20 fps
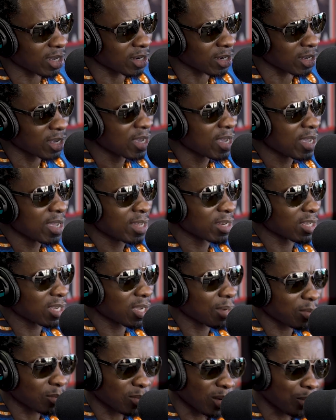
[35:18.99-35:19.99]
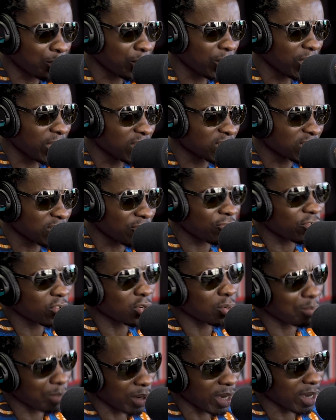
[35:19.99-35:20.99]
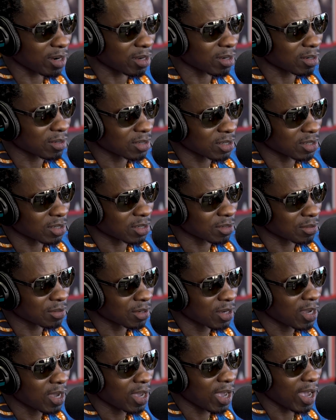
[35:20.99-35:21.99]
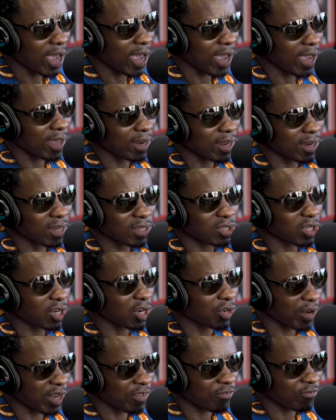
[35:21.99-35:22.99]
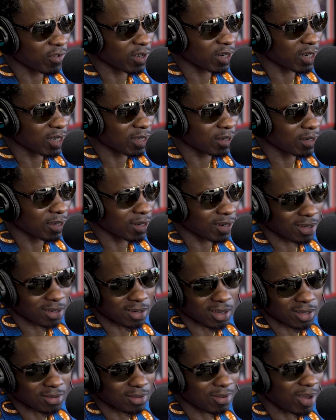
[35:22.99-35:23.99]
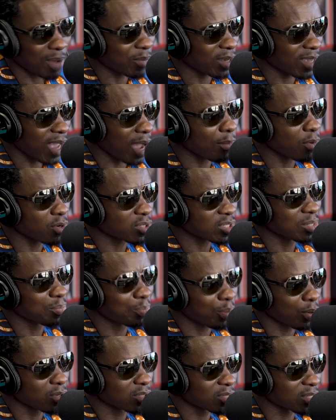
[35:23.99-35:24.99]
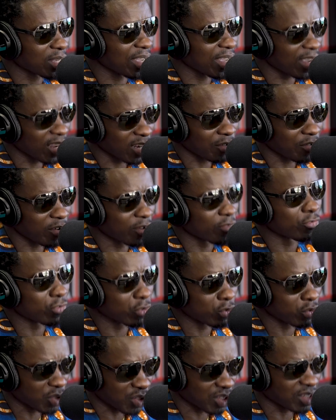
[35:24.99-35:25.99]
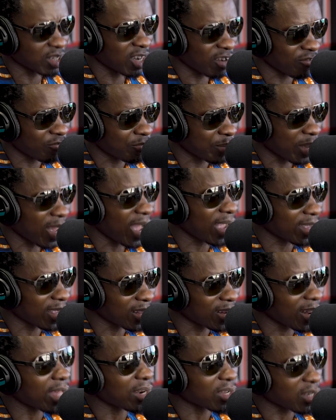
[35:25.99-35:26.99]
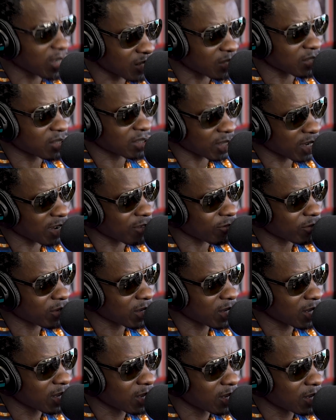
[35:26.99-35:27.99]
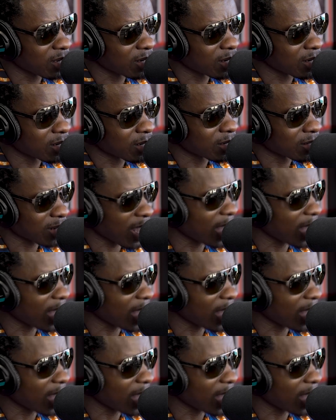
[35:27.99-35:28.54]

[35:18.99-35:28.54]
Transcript: and they come to my page and feel better, you know. And it's a great feeling, you know. And, and I mean, I mostly post the ignorant, rude stuff, but I get a lot of good stuff. Oh, I can imagine. A